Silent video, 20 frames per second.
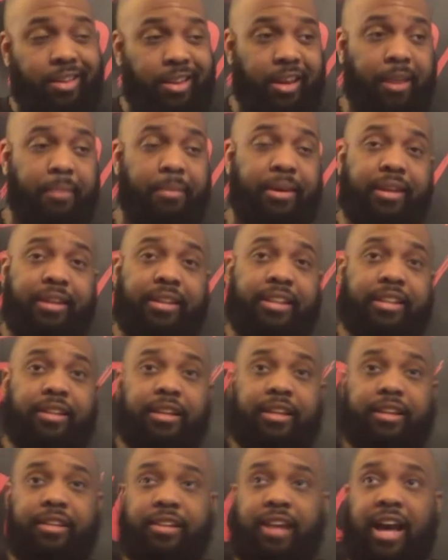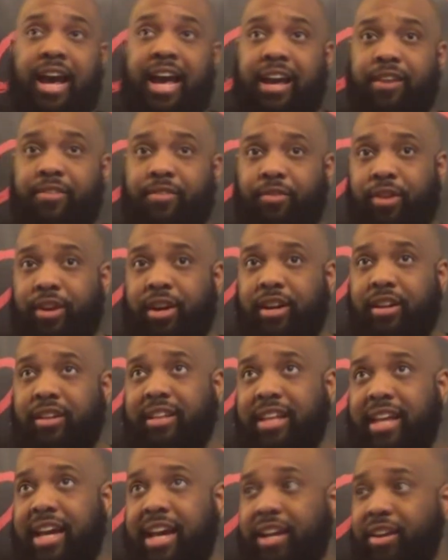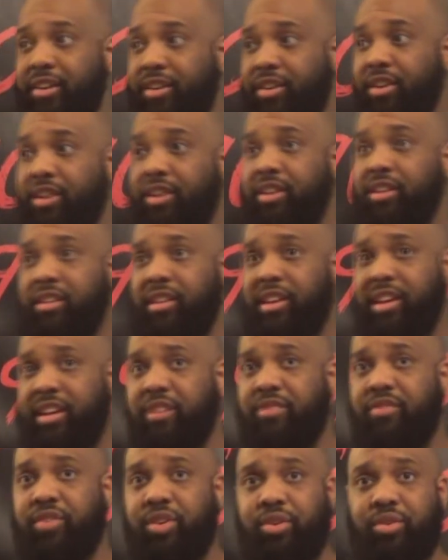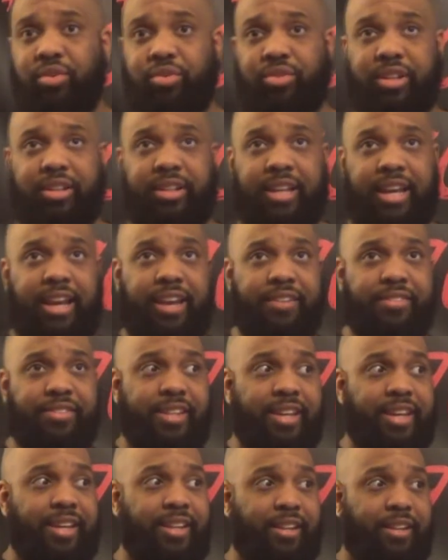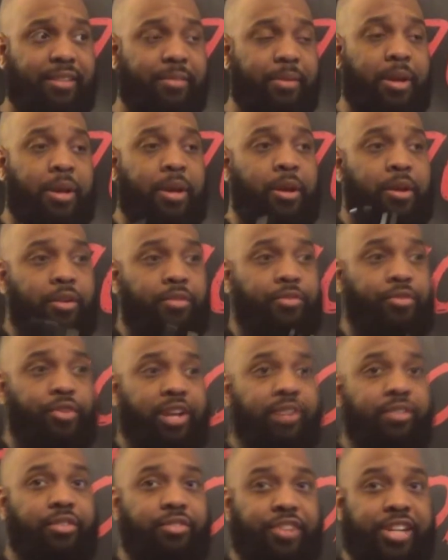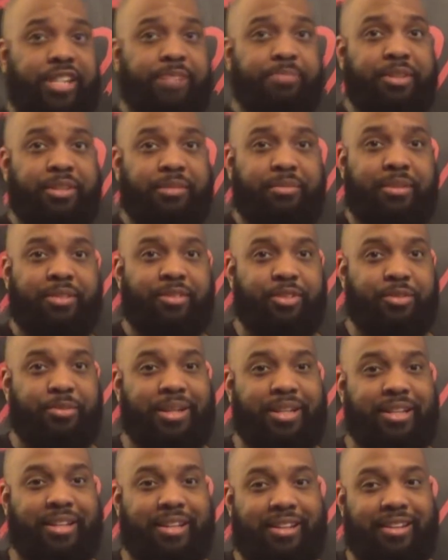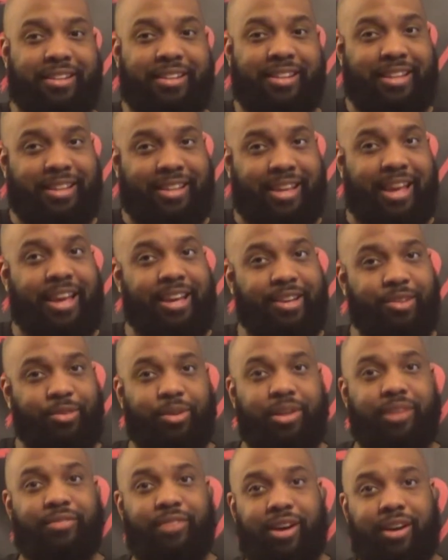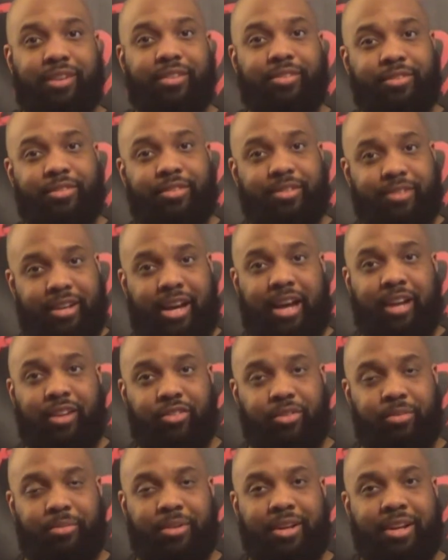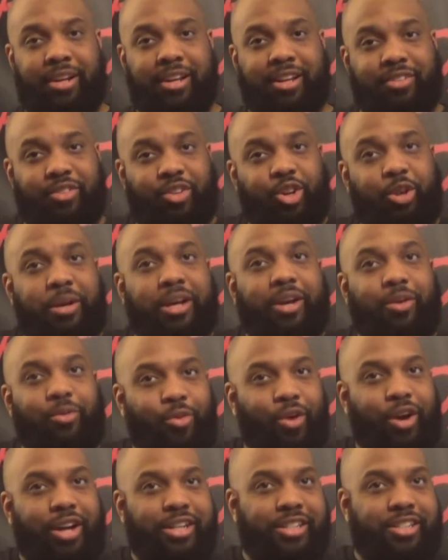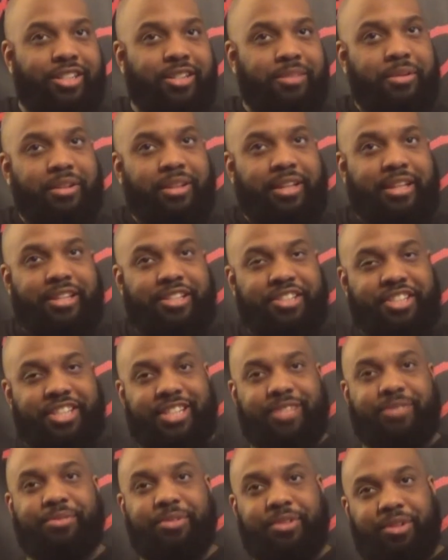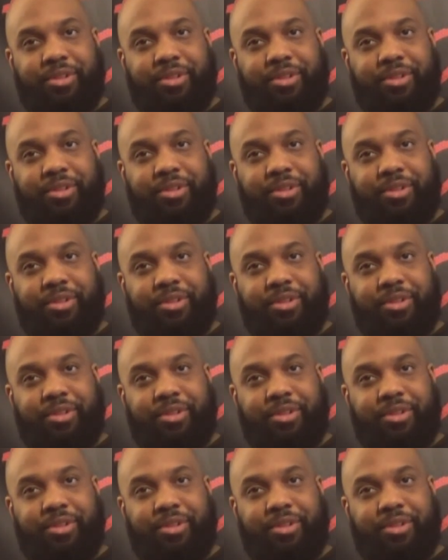I mean, this, and I've read online and heard of interviews that they have said that Freddy's Revenge will be the gayest one of all of them. Because you go back and watch some of the things Jesse was